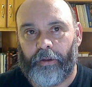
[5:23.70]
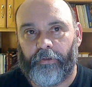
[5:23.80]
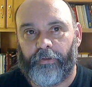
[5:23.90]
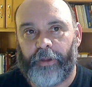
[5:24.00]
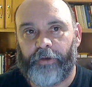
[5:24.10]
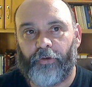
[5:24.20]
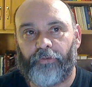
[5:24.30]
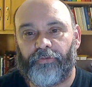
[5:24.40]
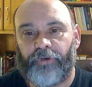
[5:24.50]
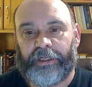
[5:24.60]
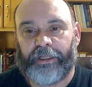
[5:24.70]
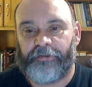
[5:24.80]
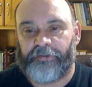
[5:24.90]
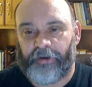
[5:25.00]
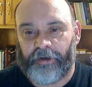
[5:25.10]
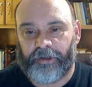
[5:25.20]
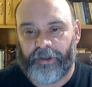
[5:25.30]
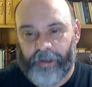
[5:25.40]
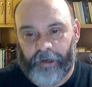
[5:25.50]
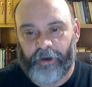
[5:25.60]
They don't really start
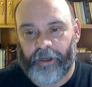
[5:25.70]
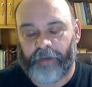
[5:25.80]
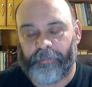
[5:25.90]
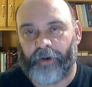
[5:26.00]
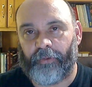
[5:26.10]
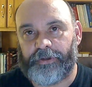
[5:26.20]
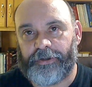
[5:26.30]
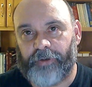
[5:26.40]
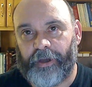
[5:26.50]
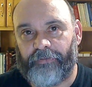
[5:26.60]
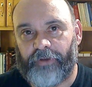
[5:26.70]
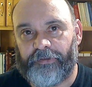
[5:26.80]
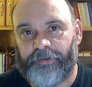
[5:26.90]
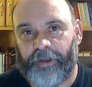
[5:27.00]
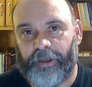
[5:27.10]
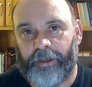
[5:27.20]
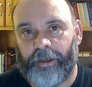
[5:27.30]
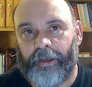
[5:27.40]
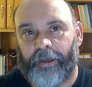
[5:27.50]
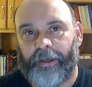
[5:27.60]
caring about what you have to say
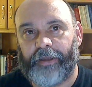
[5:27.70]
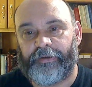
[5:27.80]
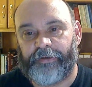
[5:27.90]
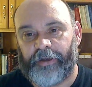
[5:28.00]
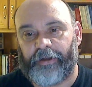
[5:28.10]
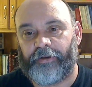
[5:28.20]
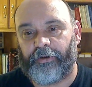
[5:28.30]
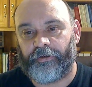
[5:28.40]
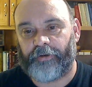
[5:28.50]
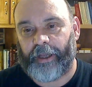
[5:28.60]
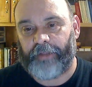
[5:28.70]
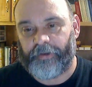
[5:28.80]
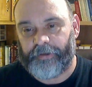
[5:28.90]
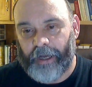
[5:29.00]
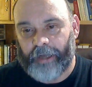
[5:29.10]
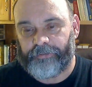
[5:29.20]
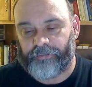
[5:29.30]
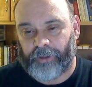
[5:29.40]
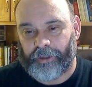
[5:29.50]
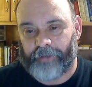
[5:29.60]
until you're at the
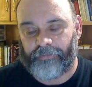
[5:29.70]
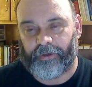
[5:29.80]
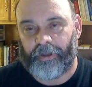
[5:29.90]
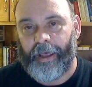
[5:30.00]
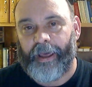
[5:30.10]
doctoral level,